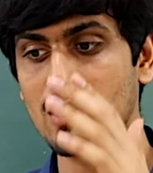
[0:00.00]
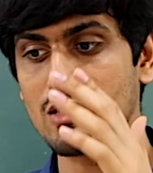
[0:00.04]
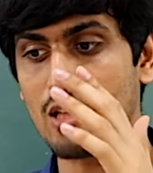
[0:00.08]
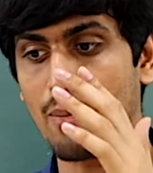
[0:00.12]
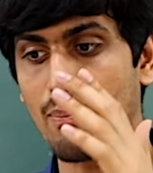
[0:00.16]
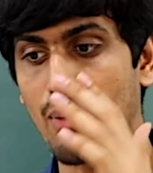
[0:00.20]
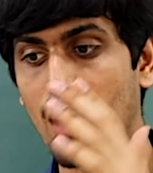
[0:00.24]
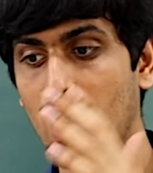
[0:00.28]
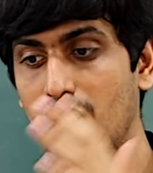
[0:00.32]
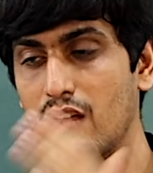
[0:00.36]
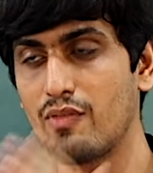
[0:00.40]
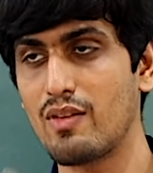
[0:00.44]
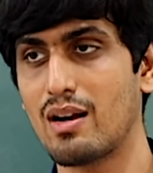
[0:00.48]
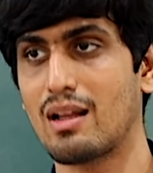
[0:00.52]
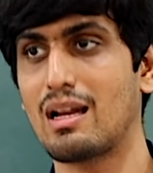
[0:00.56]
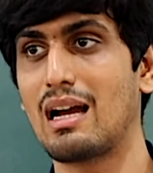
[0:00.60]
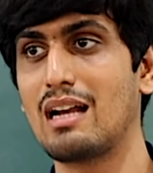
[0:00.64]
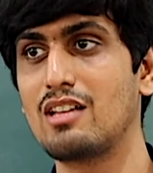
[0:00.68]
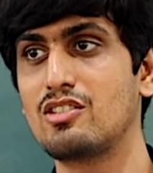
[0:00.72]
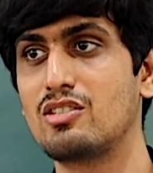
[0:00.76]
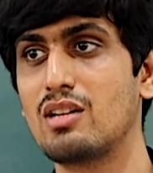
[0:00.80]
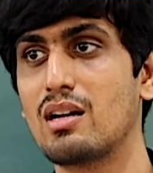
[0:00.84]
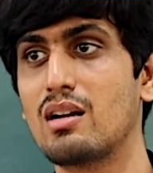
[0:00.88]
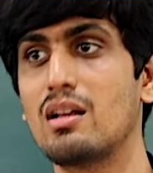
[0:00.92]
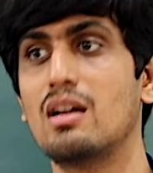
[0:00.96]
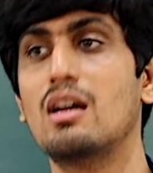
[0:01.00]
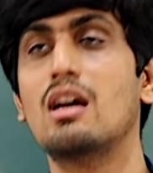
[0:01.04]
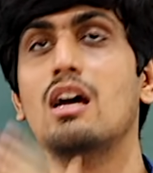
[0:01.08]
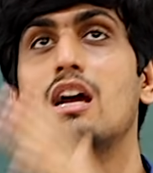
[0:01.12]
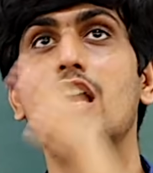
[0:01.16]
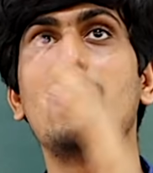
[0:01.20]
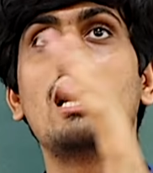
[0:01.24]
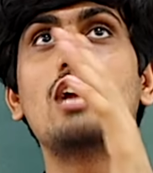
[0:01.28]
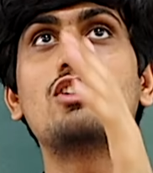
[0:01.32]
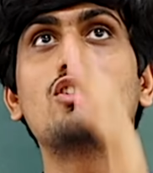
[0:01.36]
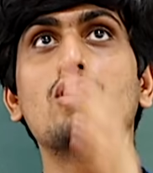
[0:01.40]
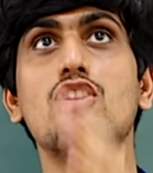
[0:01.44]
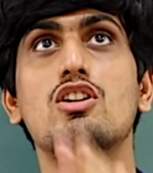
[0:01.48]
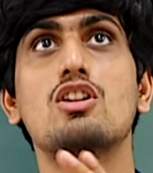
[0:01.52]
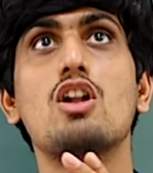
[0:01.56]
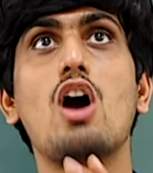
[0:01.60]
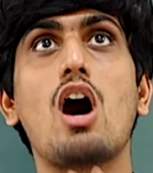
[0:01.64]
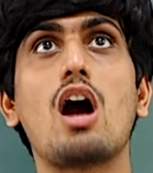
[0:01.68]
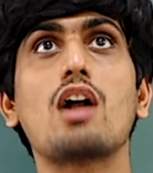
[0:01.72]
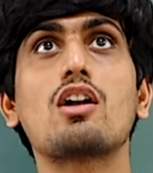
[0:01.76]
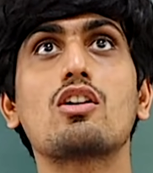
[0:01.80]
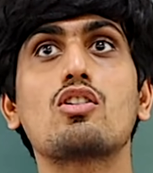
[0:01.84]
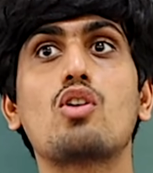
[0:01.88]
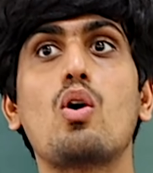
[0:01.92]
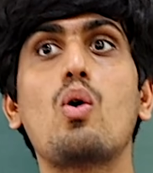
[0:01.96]
is a part of our culture, it should
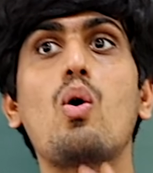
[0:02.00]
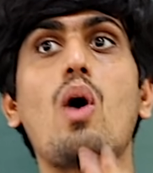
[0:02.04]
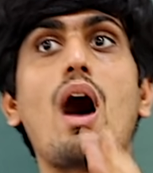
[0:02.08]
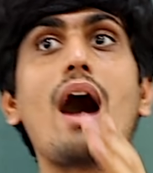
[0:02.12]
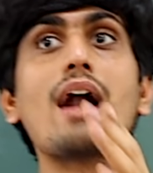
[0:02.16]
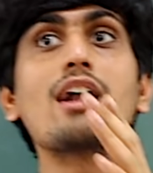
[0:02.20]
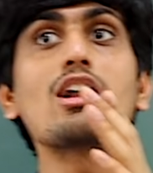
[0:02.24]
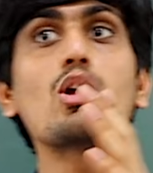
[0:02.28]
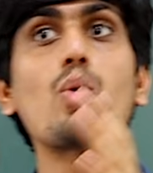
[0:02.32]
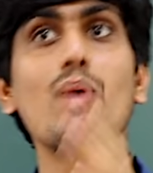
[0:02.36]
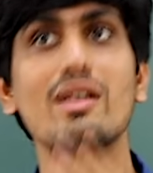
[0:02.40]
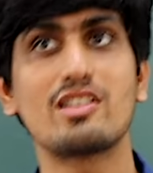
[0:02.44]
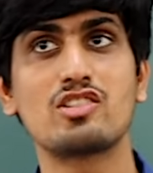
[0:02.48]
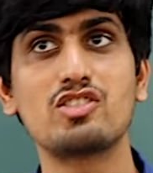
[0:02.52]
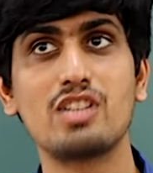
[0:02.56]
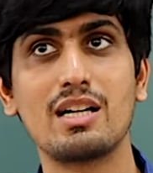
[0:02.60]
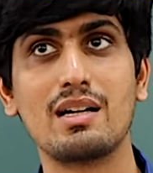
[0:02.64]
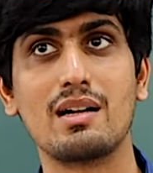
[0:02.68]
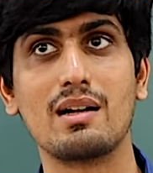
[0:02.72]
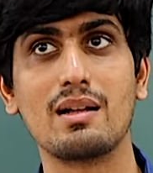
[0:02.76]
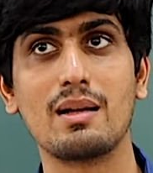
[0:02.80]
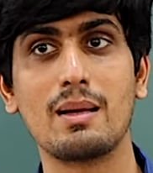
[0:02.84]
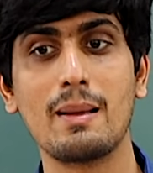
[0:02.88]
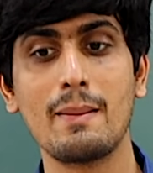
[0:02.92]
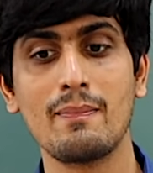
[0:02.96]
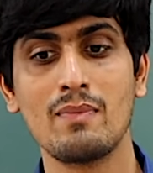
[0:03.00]
not go unquestioned.